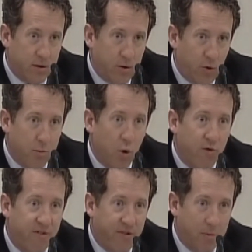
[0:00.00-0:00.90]

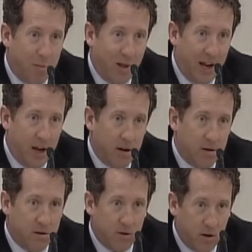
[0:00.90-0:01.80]
removed from the plan
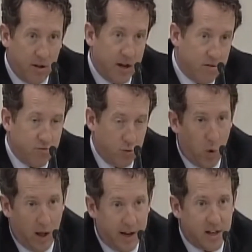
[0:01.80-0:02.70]
that,
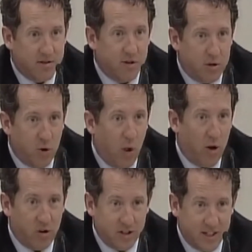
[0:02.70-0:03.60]
well, I guess no
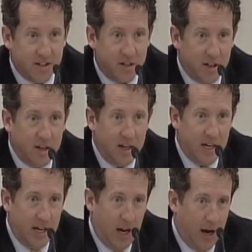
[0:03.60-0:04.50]
longer existed?
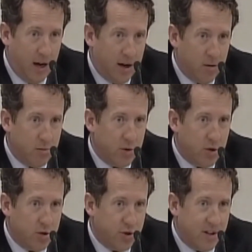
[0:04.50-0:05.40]

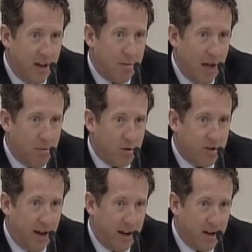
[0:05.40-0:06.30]
Should they be able
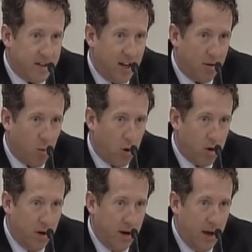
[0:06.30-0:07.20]
to take
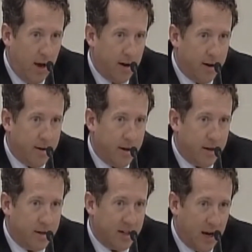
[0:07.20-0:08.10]
more
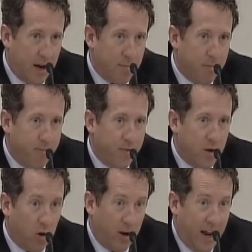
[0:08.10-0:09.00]
time
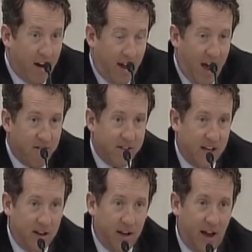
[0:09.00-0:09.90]
or have
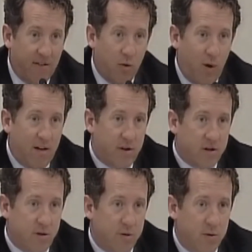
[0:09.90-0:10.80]
the waiver
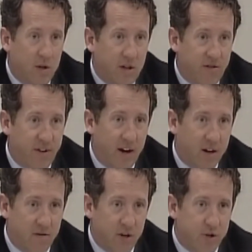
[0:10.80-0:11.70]
to find
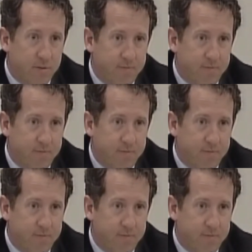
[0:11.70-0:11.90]
coverage?